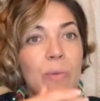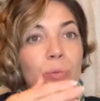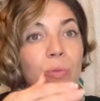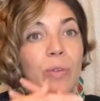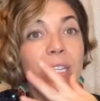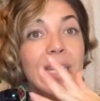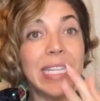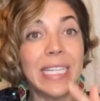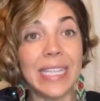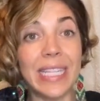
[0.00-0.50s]

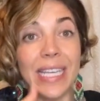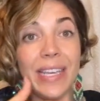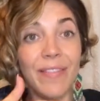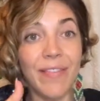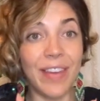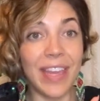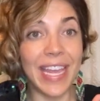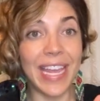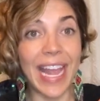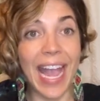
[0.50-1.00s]

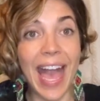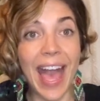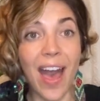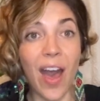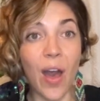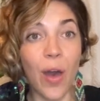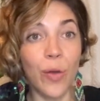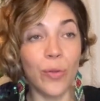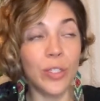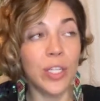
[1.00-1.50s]
reliving
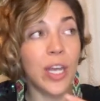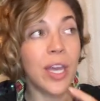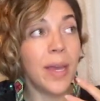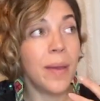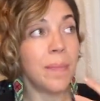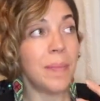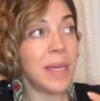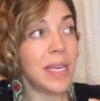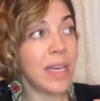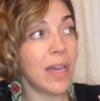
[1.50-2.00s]
out
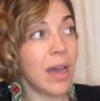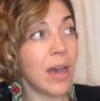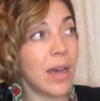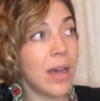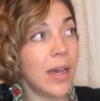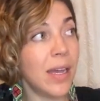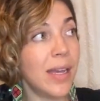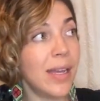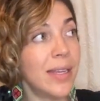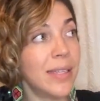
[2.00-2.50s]

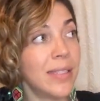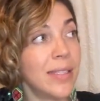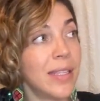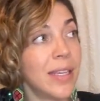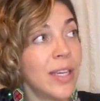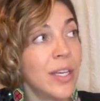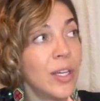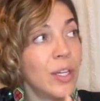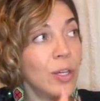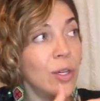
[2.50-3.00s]
because
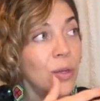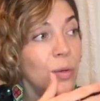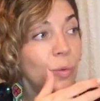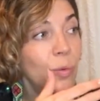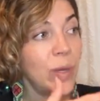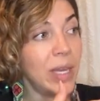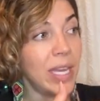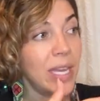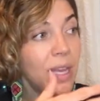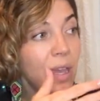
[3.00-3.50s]

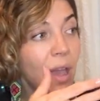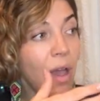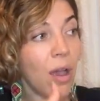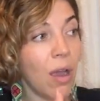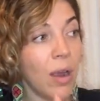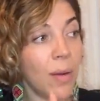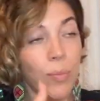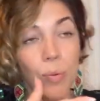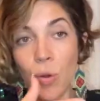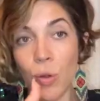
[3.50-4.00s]
we
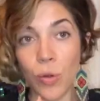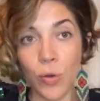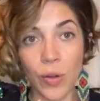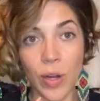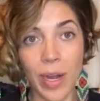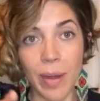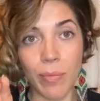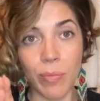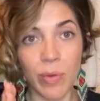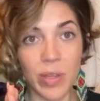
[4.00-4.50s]
are
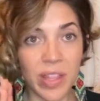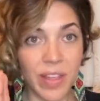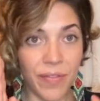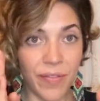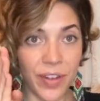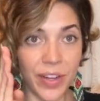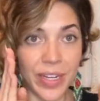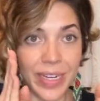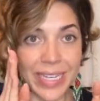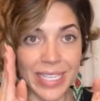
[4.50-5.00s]
programmed with a
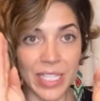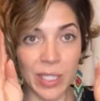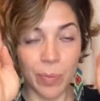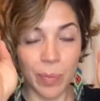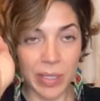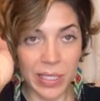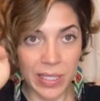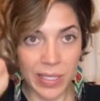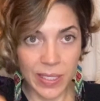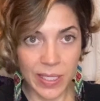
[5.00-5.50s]
very
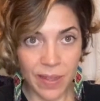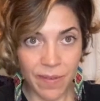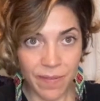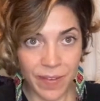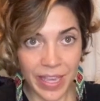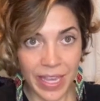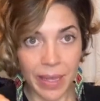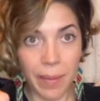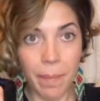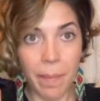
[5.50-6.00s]

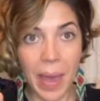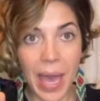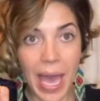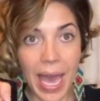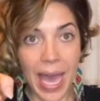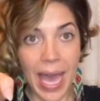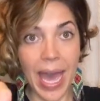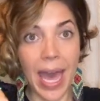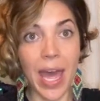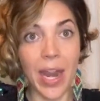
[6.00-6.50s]
specific
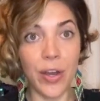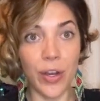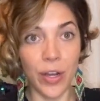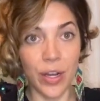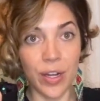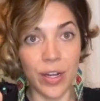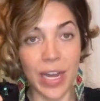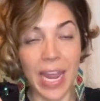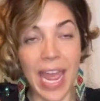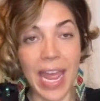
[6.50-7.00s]

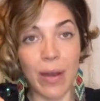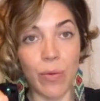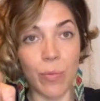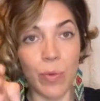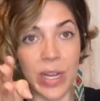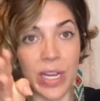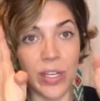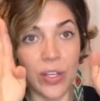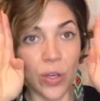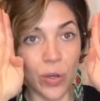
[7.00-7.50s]
pattern and
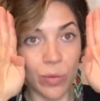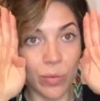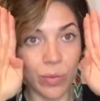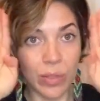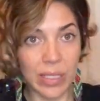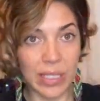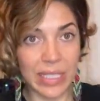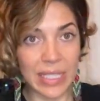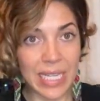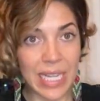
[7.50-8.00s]
we don't
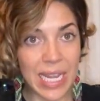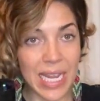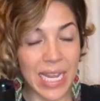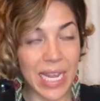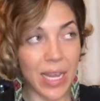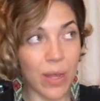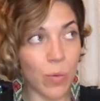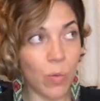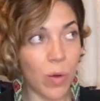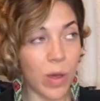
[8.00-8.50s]

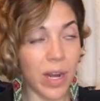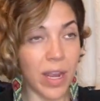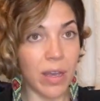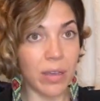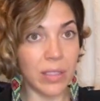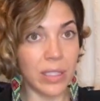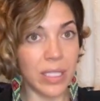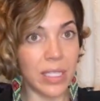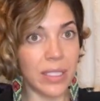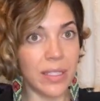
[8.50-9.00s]
see what
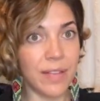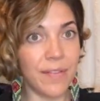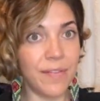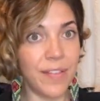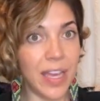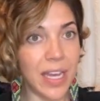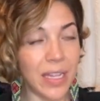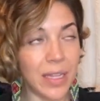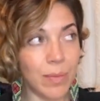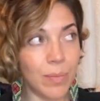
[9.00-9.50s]
else is
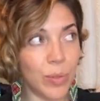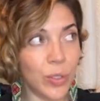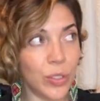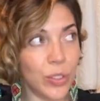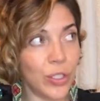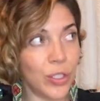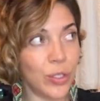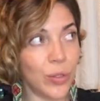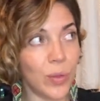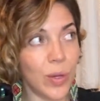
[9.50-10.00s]
available
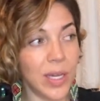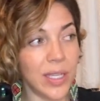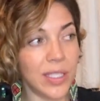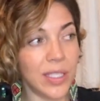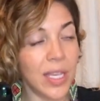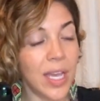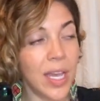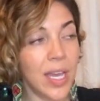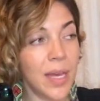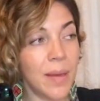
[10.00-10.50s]
to us
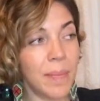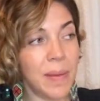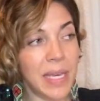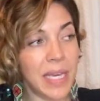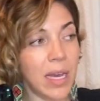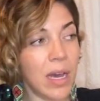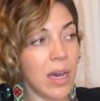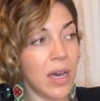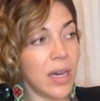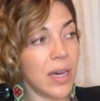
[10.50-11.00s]

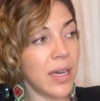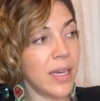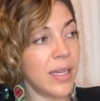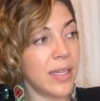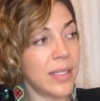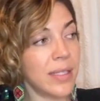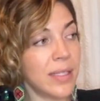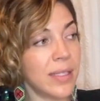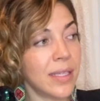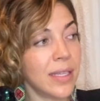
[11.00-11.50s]

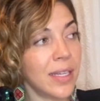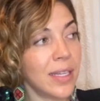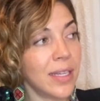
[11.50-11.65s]
because